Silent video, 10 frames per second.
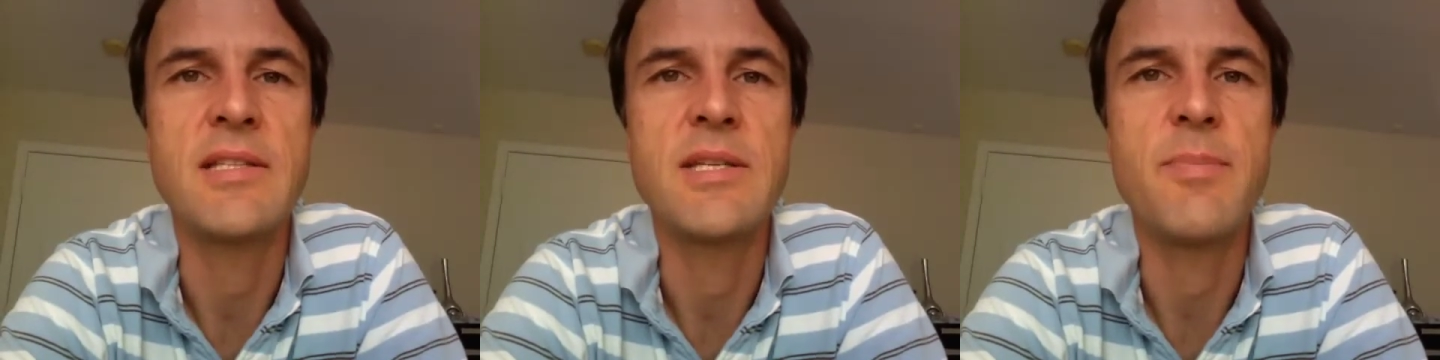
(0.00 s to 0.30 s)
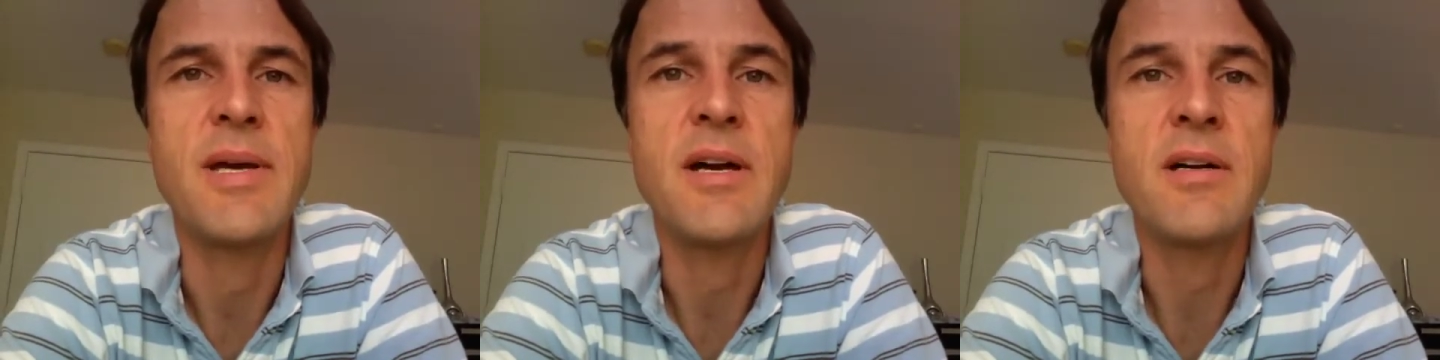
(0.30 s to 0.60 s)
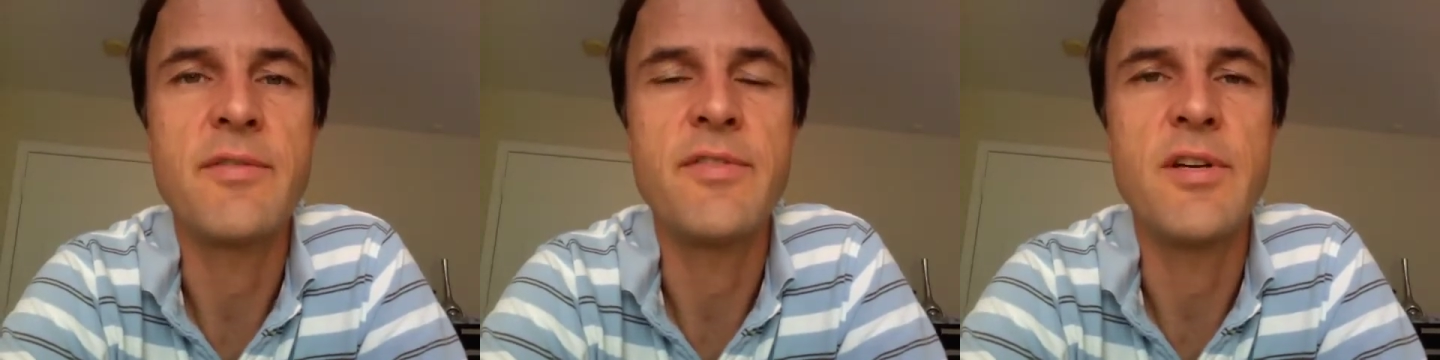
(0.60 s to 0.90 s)
It's a
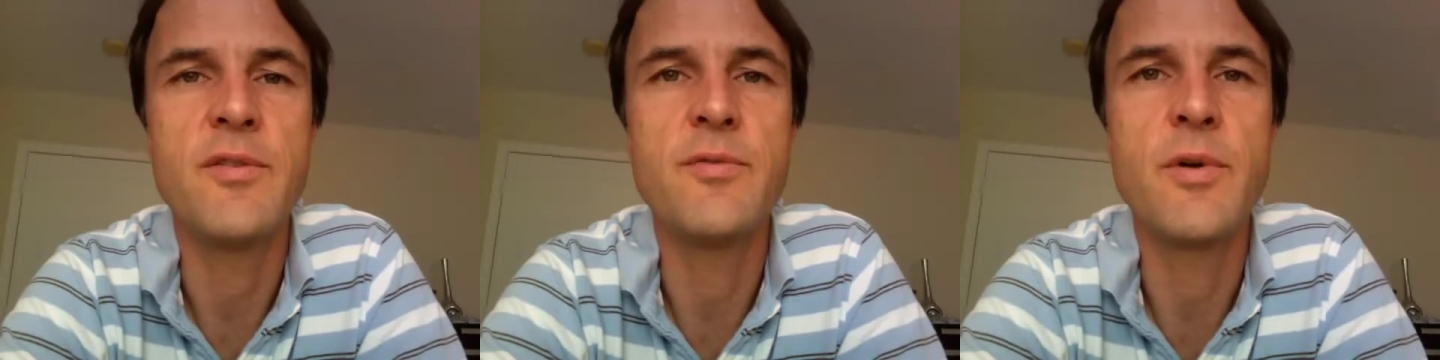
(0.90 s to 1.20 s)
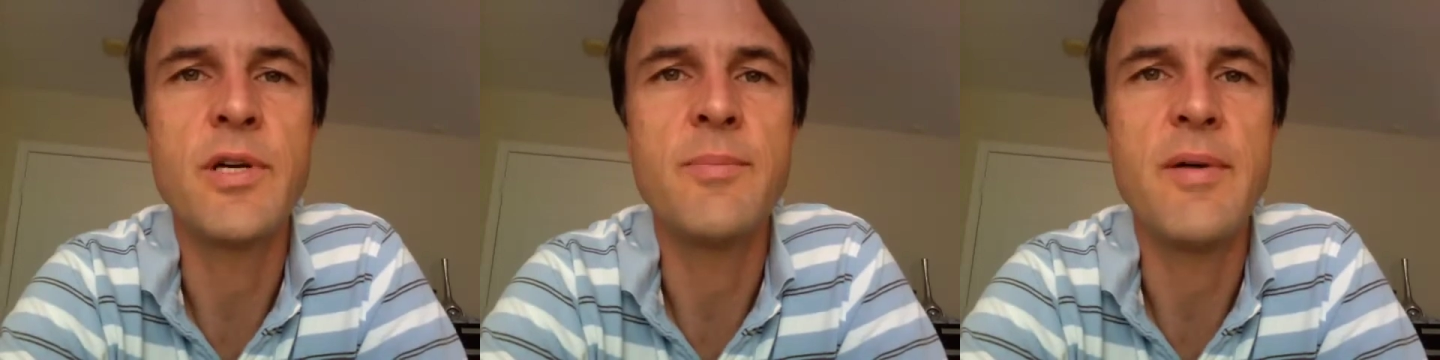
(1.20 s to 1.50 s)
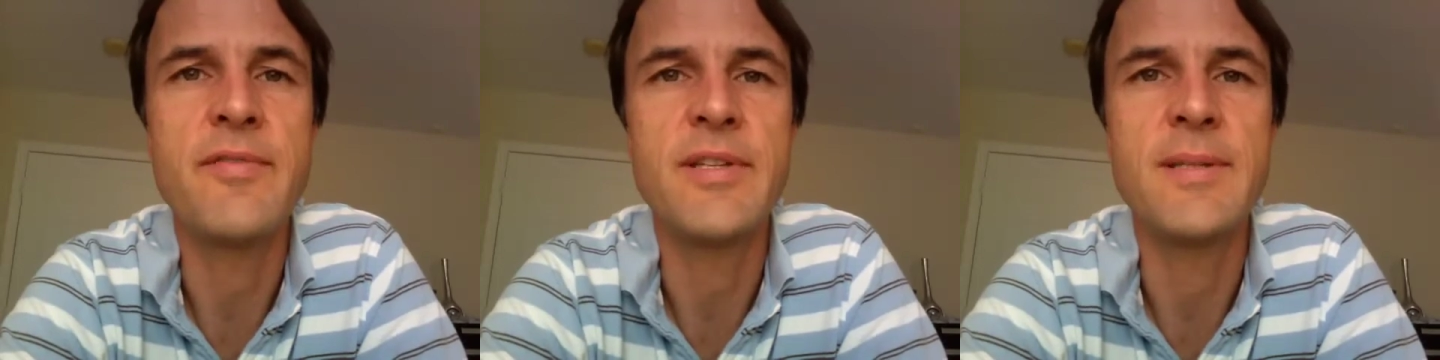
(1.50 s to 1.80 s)
biography of Warren
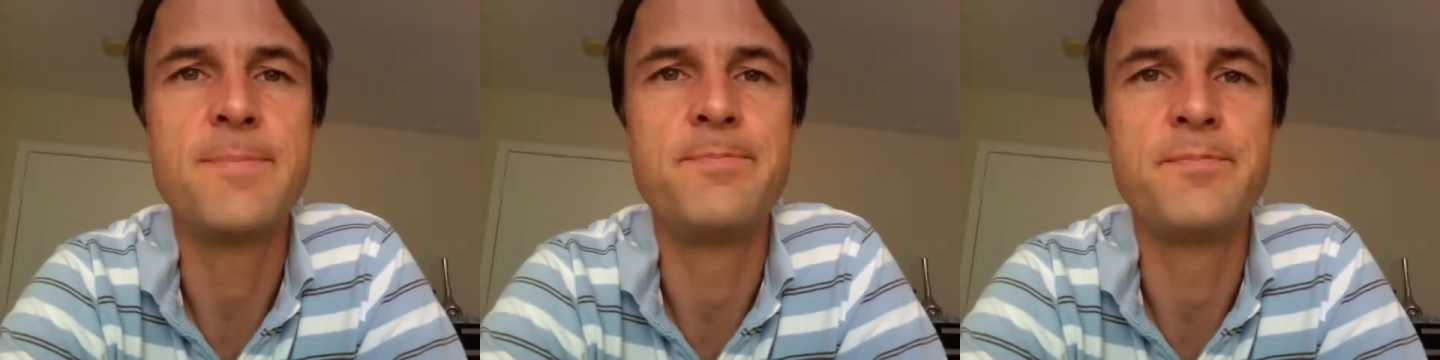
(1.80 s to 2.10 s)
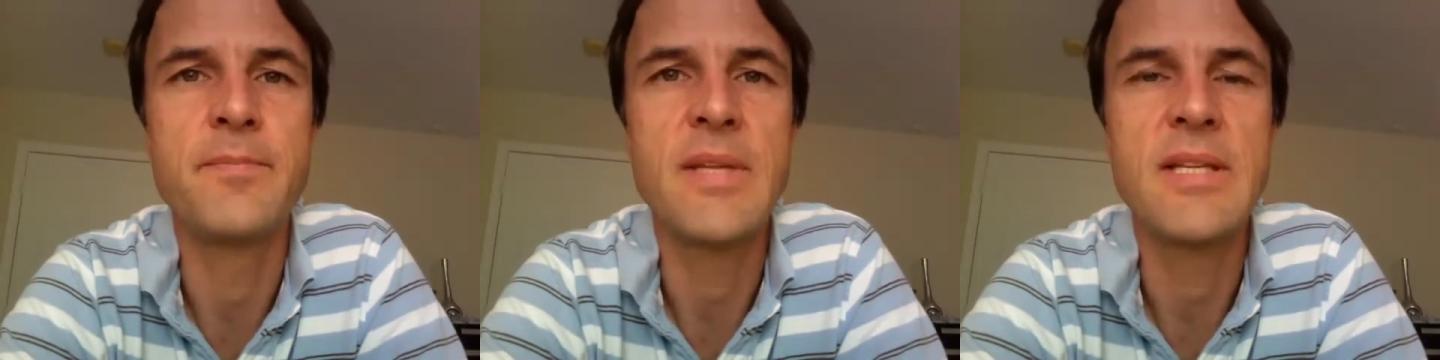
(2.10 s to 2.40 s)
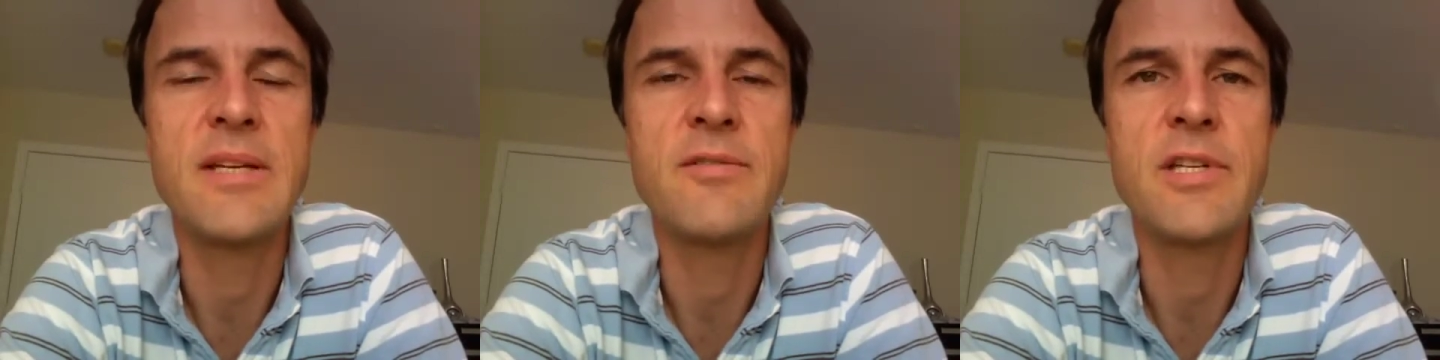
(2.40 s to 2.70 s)
Buffett,
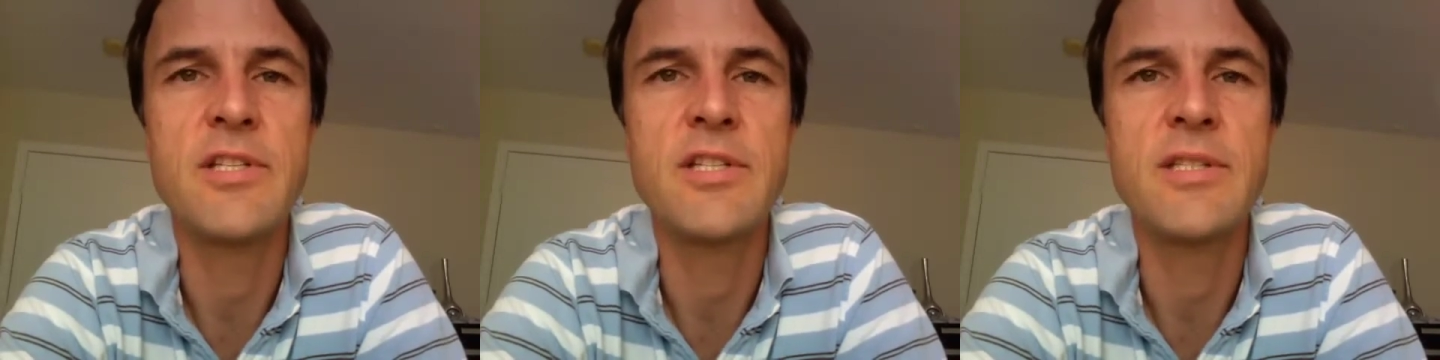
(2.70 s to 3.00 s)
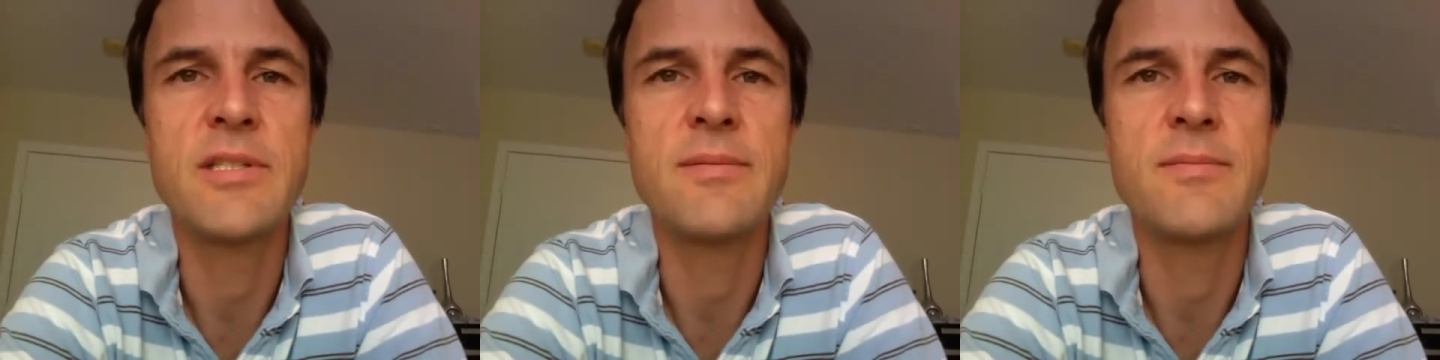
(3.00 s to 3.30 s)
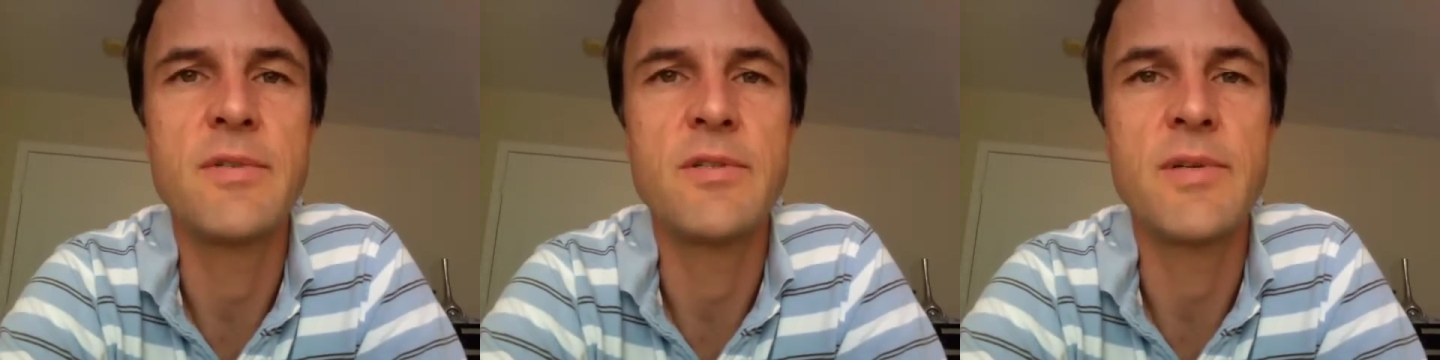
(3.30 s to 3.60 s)
the richest
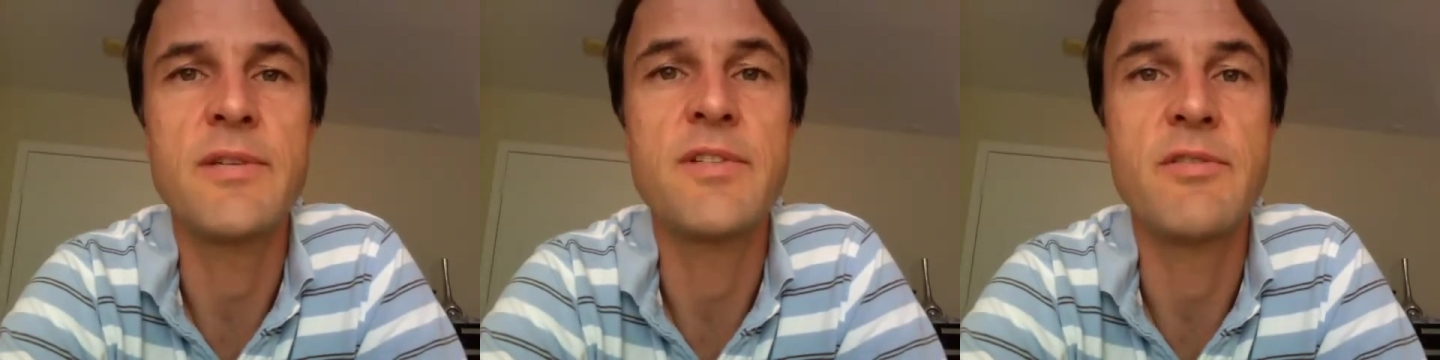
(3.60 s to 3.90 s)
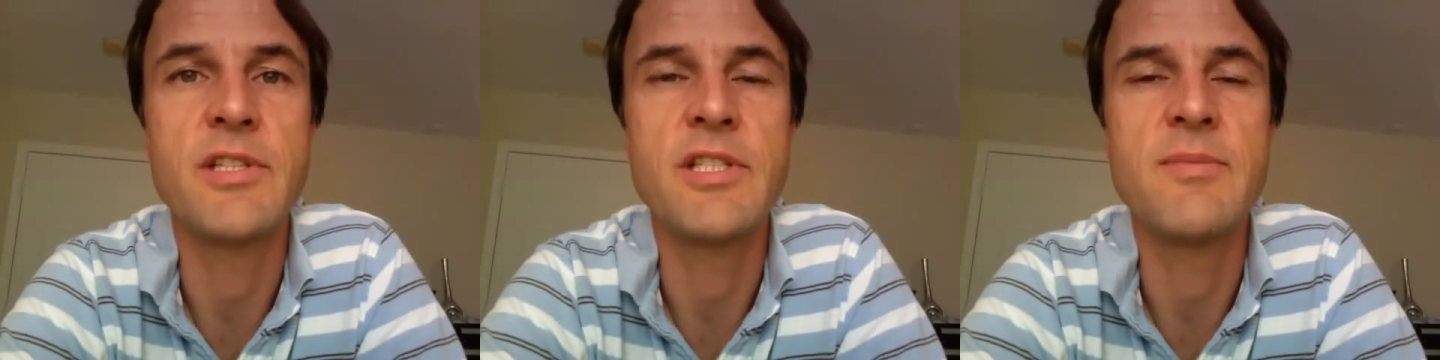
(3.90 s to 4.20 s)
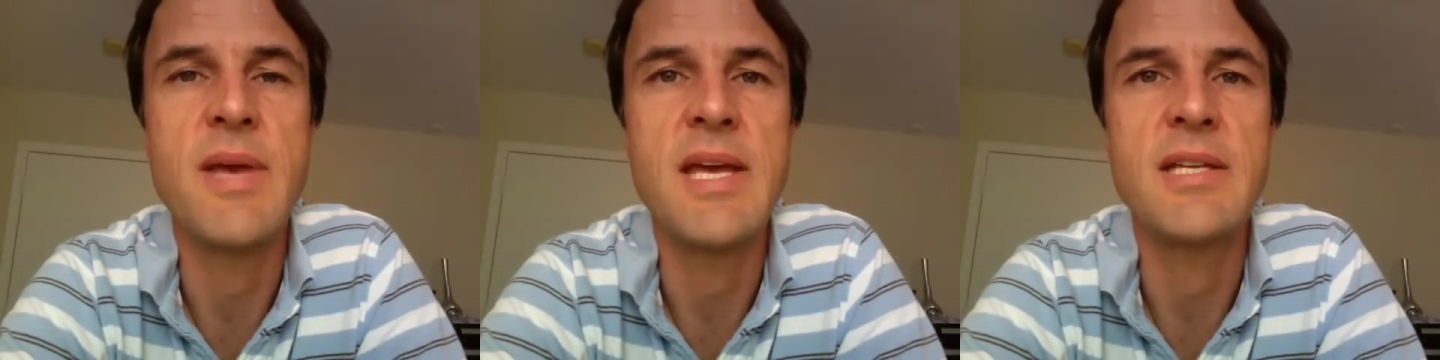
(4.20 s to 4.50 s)
or one of the
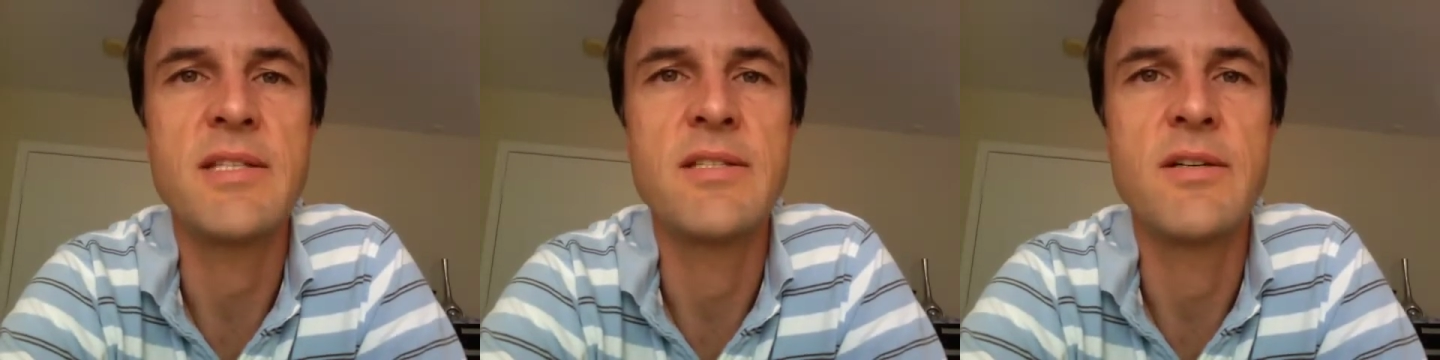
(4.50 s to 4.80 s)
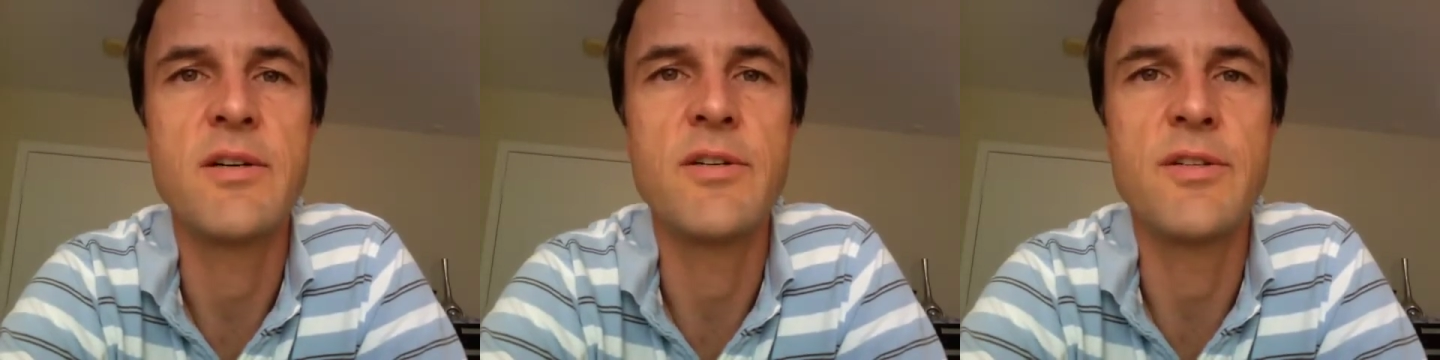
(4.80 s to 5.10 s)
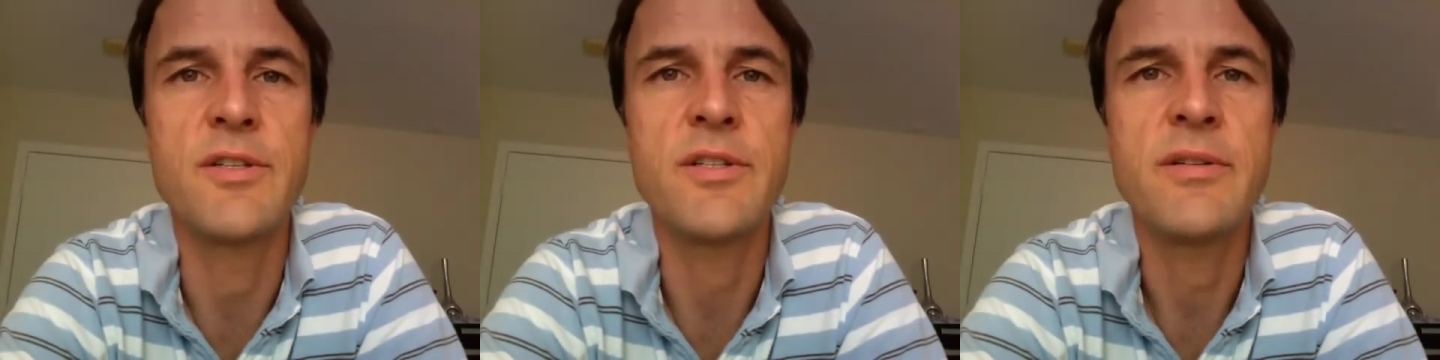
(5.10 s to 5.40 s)
richest men
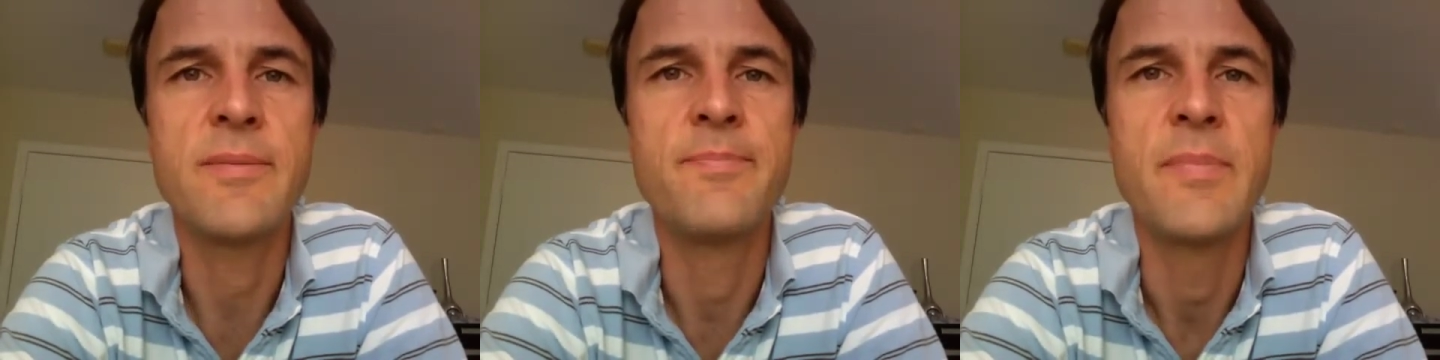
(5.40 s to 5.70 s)
on earth.